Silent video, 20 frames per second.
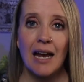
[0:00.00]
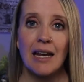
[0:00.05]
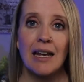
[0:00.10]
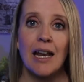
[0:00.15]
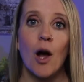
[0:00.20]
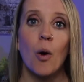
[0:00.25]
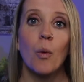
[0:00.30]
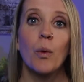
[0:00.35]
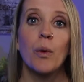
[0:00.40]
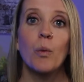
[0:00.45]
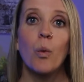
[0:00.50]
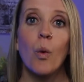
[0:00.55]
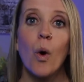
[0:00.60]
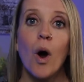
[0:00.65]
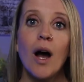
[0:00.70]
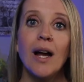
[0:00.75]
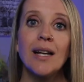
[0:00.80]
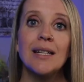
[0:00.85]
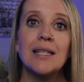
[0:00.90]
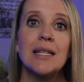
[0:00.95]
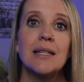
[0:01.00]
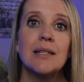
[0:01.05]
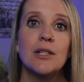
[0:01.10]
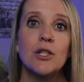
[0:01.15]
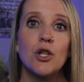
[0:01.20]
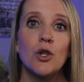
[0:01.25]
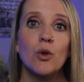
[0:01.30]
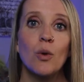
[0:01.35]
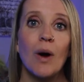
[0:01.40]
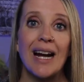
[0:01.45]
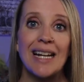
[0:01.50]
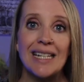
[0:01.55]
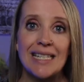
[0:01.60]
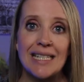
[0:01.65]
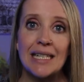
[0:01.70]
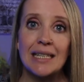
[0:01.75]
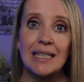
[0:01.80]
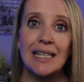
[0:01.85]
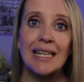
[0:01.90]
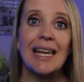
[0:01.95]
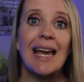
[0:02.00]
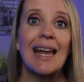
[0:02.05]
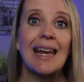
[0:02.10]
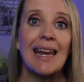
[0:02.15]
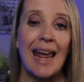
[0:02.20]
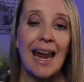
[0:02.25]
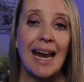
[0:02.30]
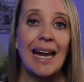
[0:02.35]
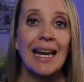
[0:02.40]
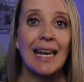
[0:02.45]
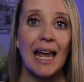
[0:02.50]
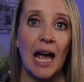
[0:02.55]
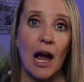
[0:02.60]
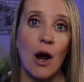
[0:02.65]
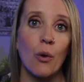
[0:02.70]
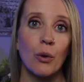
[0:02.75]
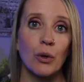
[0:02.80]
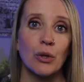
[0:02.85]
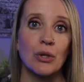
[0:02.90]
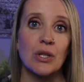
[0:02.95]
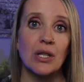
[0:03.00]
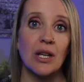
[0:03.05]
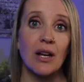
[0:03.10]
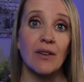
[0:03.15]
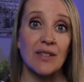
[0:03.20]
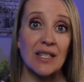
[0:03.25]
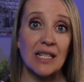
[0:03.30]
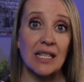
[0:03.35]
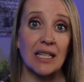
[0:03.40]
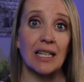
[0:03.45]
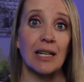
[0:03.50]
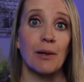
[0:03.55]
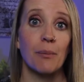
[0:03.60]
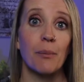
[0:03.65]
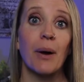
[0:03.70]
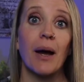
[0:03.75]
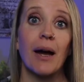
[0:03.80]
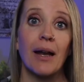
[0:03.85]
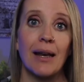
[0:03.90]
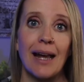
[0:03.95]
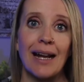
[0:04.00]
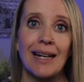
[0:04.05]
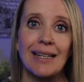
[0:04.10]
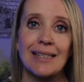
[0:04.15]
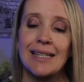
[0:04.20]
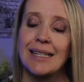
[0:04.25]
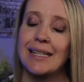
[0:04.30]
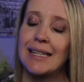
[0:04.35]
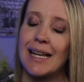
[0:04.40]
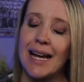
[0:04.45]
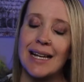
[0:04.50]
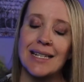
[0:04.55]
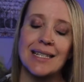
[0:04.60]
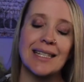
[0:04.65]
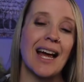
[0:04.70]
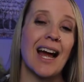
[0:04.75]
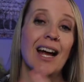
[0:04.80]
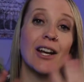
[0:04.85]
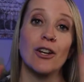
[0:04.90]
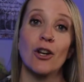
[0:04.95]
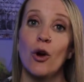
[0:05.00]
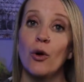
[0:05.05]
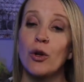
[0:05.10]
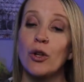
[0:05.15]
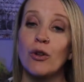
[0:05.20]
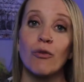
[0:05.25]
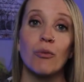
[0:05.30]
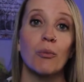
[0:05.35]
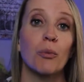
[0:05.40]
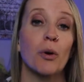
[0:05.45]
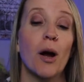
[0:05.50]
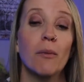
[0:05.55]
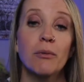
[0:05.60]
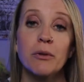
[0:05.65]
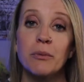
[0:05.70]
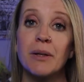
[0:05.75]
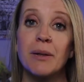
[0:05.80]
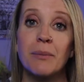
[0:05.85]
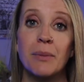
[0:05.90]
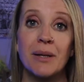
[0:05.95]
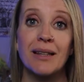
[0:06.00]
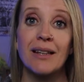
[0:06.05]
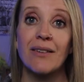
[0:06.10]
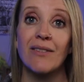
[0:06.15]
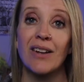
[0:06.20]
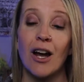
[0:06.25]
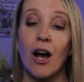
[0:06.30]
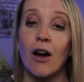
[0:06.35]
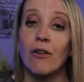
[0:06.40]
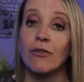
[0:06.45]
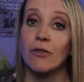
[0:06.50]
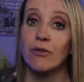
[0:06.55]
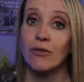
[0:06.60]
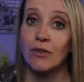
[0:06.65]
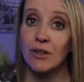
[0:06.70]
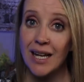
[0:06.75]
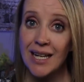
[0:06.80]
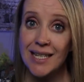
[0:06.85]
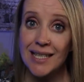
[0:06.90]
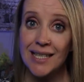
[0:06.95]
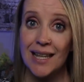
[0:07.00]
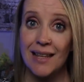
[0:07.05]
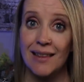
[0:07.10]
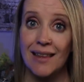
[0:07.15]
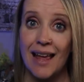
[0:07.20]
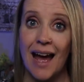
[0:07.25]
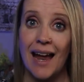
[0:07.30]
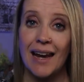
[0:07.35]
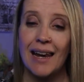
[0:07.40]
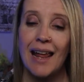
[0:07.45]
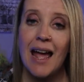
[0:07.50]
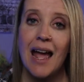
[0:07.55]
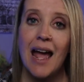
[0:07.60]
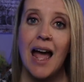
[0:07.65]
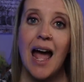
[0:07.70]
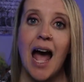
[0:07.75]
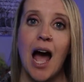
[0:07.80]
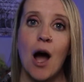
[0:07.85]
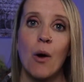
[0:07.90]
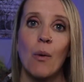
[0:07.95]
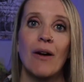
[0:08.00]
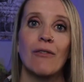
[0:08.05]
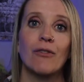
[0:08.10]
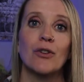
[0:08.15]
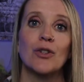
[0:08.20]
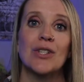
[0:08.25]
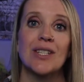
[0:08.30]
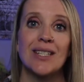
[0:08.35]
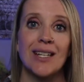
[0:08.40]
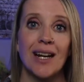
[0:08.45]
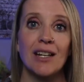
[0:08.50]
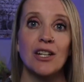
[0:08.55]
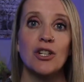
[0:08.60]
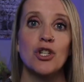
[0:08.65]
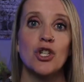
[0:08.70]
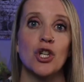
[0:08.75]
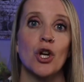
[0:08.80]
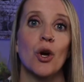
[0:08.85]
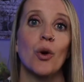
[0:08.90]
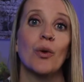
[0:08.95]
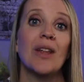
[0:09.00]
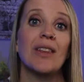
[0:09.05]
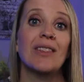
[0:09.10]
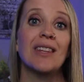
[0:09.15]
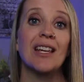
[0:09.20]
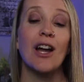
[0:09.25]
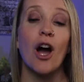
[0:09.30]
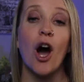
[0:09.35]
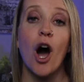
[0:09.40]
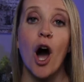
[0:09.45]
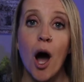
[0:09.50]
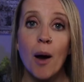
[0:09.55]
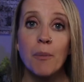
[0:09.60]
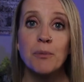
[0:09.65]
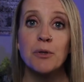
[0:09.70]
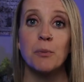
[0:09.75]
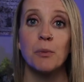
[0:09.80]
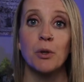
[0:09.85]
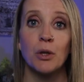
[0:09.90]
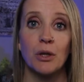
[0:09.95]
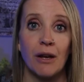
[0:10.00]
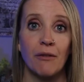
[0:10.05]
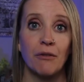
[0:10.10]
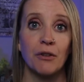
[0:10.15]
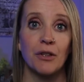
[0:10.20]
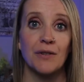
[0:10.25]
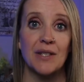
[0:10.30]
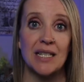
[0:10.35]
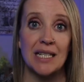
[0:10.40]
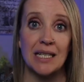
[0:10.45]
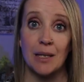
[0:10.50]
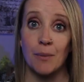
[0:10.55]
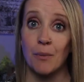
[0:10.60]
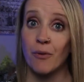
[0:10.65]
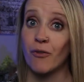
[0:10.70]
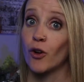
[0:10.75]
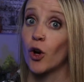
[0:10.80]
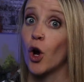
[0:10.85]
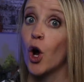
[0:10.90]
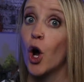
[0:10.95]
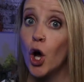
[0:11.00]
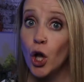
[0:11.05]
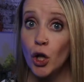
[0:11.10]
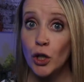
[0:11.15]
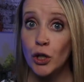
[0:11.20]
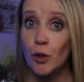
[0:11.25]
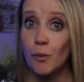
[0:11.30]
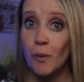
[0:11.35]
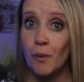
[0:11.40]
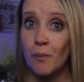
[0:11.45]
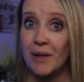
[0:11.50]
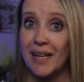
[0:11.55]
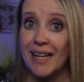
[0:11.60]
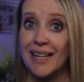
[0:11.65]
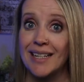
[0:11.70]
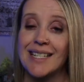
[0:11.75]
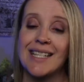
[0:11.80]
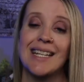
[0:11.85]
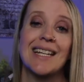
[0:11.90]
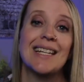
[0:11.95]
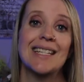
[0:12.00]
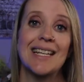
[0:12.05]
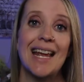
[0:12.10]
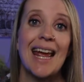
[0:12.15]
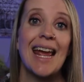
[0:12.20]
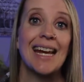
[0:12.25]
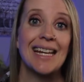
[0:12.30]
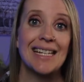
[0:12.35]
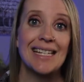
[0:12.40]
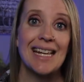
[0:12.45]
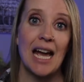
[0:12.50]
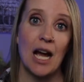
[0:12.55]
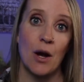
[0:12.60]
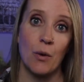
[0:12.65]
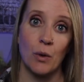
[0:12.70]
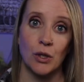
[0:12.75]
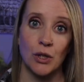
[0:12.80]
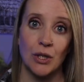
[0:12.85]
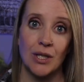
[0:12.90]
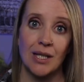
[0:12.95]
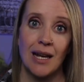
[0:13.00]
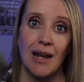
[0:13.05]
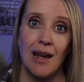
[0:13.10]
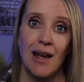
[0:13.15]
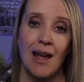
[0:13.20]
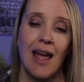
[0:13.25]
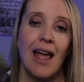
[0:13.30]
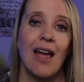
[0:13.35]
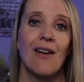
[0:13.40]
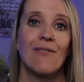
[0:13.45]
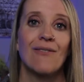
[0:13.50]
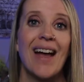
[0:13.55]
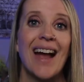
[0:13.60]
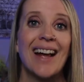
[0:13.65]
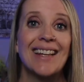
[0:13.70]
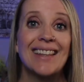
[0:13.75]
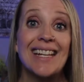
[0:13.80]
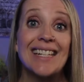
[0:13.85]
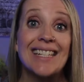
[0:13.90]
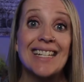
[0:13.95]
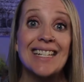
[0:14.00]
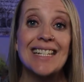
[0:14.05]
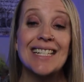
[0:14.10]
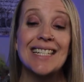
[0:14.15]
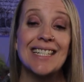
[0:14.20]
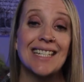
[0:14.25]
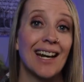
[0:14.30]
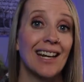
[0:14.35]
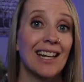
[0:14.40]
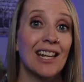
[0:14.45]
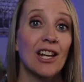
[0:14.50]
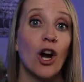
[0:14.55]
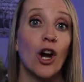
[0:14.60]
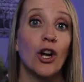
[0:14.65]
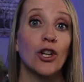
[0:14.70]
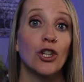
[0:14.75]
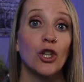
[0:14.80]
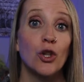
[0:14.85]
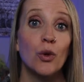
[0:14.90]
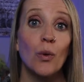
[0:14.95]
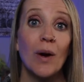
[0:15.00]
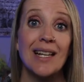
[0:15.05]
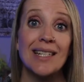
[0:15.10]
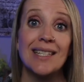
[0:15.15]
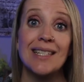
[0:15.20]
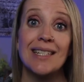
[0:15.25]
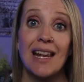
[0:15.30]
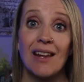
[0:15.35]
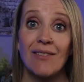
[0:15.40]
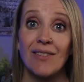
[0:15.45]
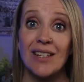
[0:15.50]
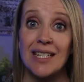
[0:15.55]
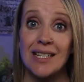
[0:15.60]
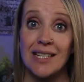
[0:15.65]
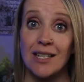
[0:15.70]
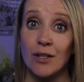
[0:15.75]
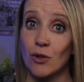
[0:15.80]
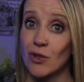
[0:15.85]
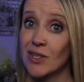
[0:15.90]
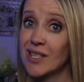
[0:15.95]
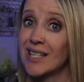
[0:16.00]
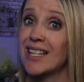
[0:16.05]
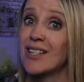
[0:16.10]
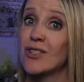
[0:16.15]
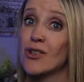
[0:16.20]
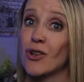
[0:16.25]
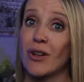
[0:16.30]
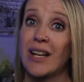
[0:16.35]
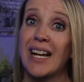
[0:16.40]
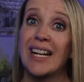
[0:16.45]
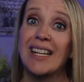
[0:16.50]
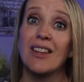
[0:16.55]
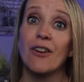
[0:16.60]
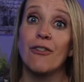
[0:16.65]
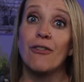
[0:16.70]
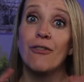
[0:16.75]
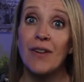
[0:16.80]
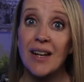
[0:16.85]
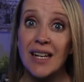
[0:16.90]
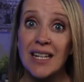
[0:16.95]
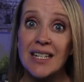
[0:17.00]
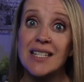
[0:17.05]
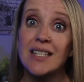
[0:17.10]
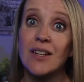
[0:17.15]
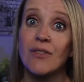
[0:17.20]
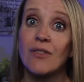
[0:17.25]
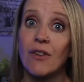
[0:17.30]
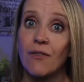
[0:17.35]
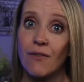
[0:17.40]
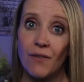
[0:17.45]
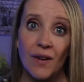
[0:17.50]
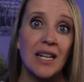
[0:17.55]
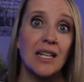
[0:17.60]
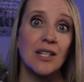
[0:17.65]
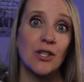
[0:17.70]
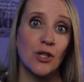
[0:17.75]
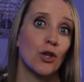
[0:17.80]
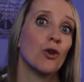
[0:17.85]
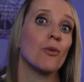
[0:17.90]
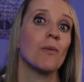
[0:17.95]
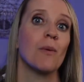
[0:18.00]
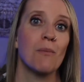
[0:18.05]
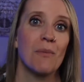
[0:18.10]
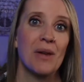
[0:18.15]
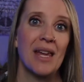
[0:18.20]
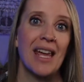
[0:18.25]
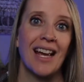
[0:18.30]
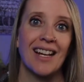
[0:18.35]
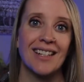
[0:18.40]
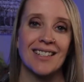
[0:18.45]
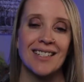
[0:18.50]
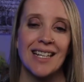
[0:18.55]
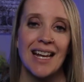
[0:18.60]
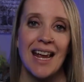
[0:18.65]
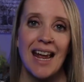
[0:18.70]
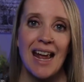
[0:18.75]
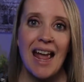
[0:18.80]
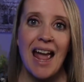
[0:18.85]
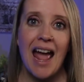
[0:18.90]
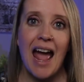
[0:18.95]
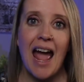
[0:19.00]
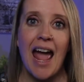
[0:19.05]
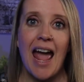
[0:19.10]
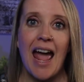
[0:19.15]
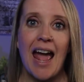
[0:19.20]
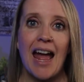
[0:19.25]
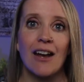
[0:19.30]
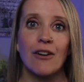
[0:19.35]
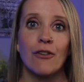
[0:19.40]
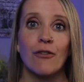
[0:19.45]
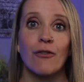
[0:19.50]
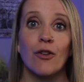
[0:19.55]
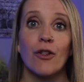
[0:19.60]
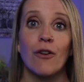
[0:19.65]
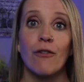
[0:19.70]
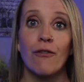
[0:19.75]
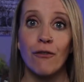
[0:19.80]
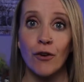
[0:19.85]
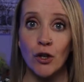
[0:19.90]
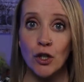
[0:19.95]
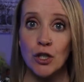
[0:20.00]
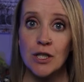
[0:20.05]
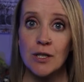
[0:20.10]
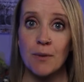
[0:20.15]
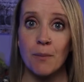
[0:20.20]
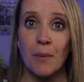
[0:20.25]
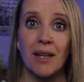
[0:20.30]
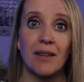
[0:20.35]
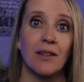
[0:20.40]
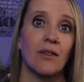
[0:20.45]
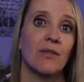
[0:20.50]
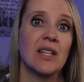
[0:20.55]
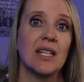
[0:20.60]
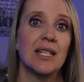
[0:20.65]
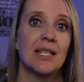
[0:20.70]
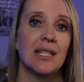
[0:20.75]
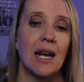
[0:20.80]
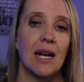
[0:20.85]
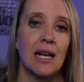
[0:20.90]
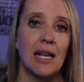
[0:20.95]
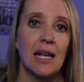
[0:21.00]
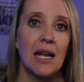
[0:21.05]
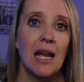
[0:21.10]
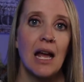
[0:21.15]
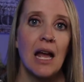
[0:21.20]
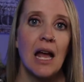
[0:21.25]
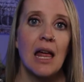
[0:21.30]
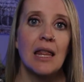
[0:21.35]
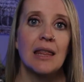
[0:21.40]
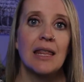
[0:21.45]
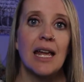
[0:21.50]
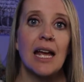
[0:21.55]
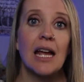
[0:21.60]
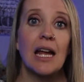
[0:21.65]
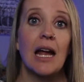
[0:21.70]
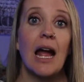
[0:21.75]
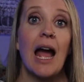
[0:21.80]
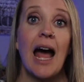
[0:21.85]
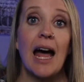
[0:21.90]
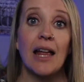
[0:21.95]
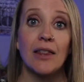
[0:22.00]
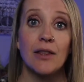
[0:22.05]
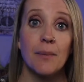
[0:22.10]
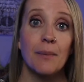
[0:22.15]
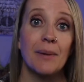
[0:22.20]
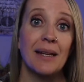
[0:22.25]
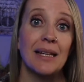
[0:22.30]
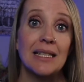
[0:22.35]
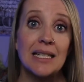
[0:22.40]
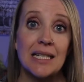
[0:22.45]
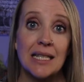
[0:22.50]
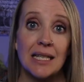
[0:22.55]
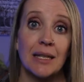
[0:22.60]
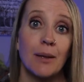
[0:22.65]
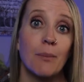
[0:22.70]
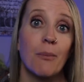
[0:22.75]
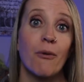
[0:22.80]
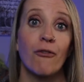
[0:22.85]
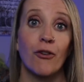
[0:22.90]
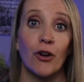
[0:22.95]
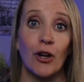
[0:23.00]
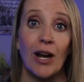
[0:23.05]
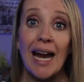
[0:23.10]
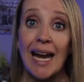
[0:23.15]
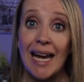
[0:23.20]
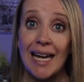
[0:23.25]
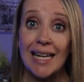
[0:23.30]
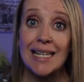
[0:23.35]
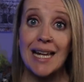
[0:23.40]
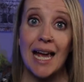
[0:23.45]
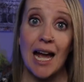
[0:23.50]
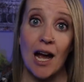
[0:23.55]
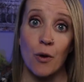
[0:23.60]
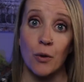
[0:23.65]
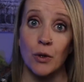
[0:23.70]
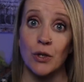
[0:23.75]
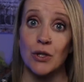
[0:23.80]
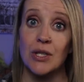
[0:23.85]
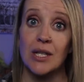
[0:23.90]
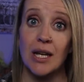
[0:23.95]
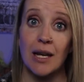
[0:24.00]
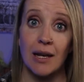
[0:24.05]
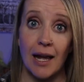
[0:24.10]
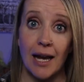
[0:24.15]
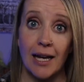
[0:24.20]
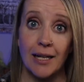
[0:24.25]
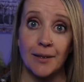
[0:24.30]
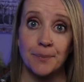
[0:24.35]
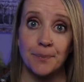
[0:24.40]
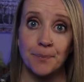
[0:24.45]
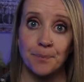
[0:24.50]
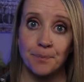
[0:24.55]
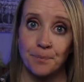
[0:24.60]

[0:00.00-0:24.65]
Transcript: Now, we want to ideally get 8 hours of sleep a night. Yes, I know you've probably been living off of less than that. However, studies show that the optimal level of sleep for all human beings is 8 hours. In fact, they did a study on US Navy SEALs. These are like the fittest of the fittest human beings. And for the first month of the study, they had them sleep for 8 hours a night.